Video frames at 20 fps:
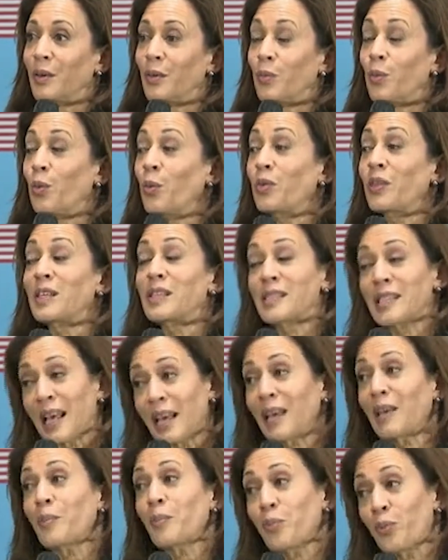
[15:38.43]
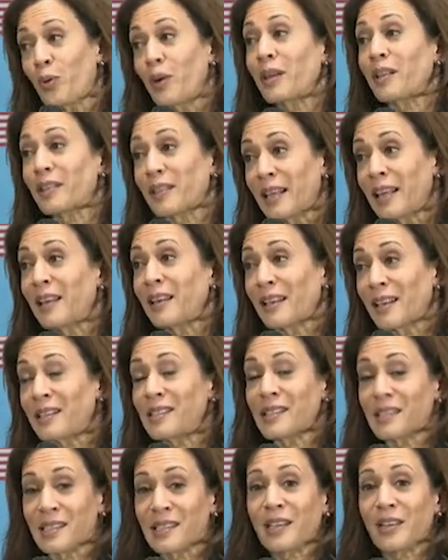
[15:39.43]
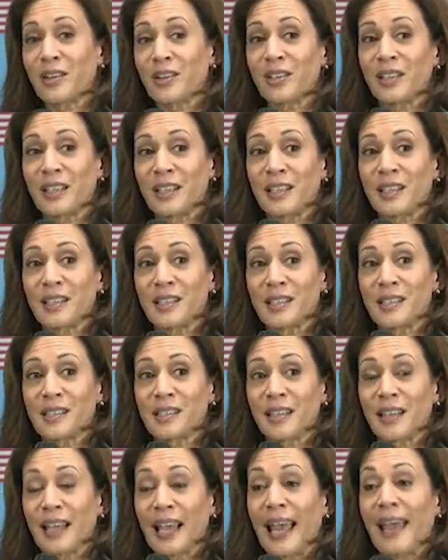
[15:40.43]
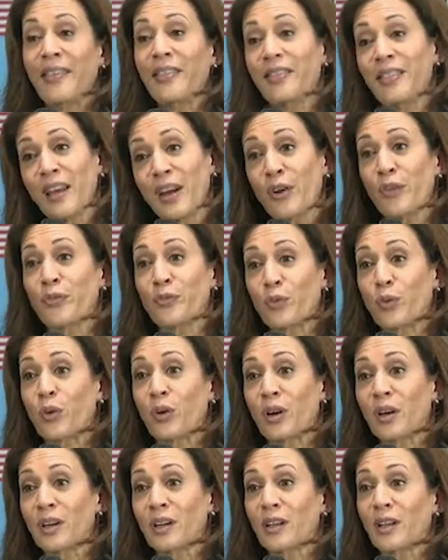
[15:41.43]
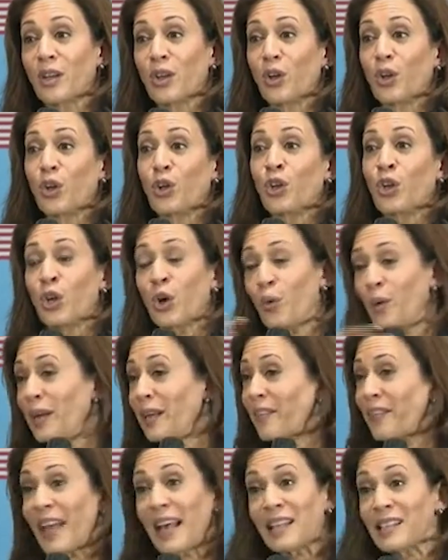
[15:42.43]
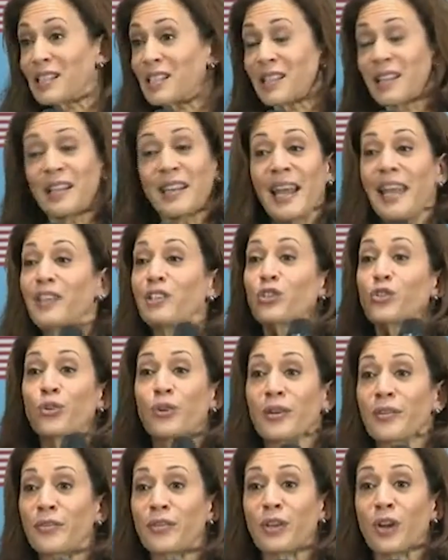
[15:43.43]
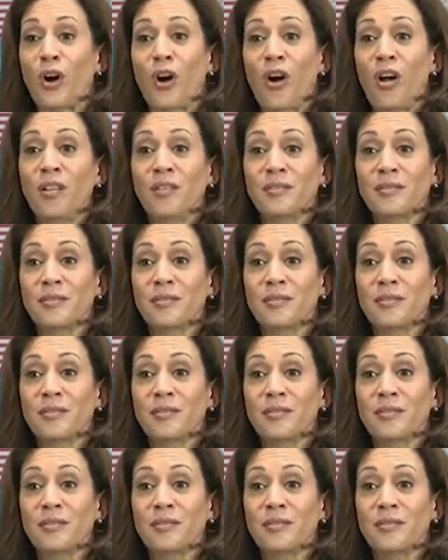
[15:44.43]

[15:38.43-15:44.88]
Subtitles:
Well, the second point then necessarily is, and therefore, knowing that's the nature of it all,